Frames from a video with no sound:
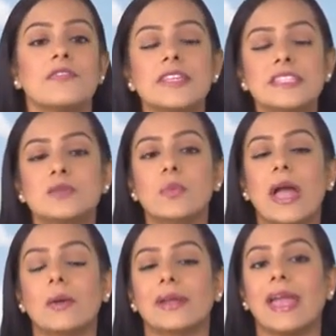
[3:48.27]
This is
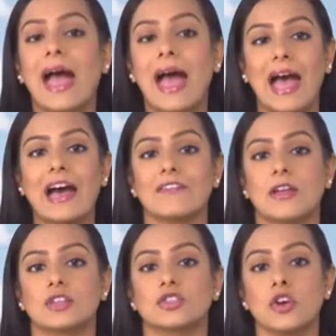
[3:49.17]
where we have
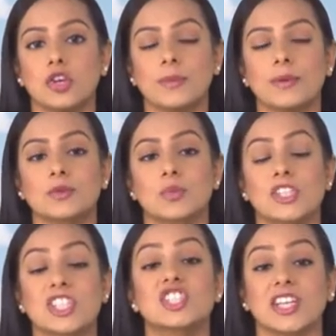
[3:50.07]
a document
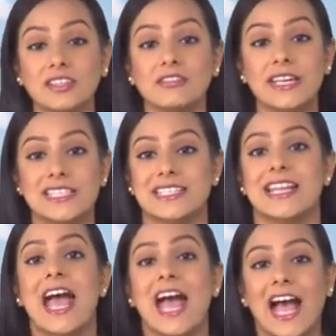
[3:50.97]
which is generated
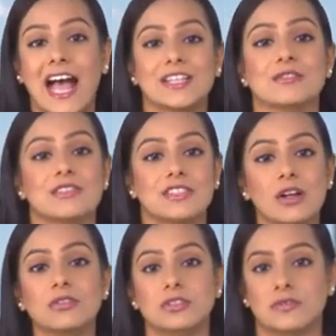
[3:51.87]
as a
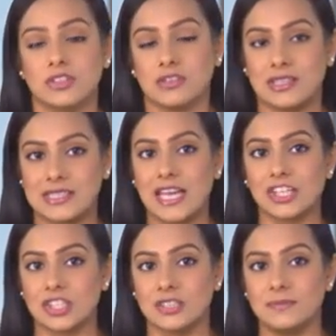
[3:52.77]
result of the
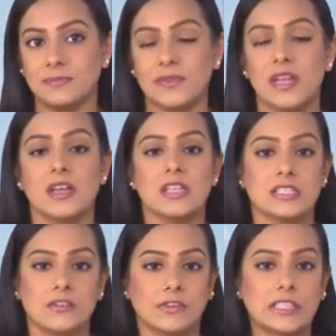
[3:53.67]
transaction.
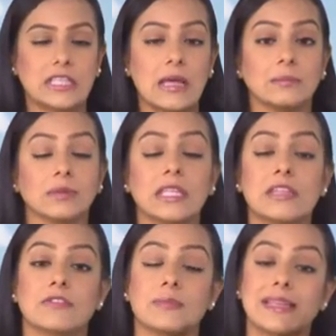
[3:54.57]
So for example,
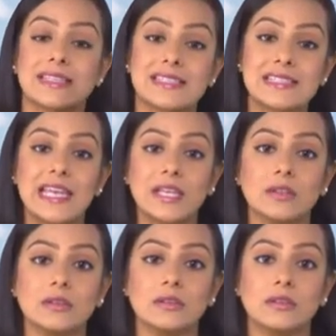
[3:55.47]
if you made a
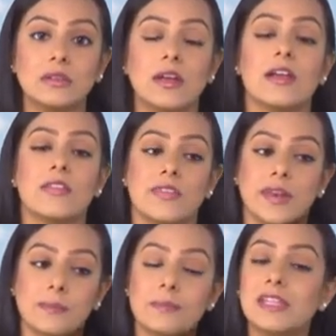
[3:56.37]
sale,
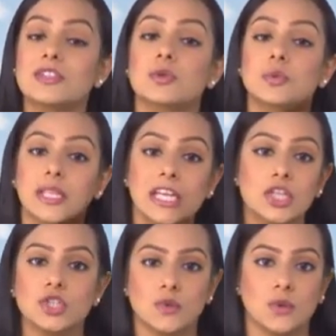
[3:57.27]
then it means you will
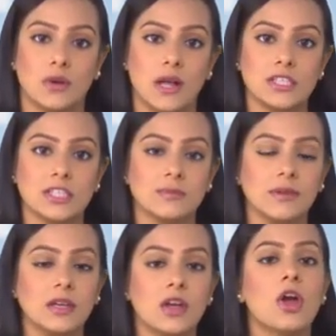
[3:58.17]
issue your
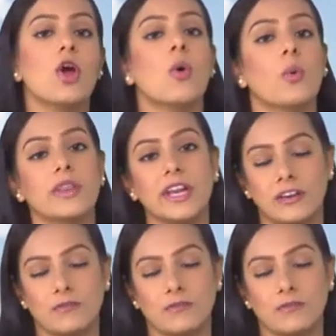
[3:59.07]
customer with an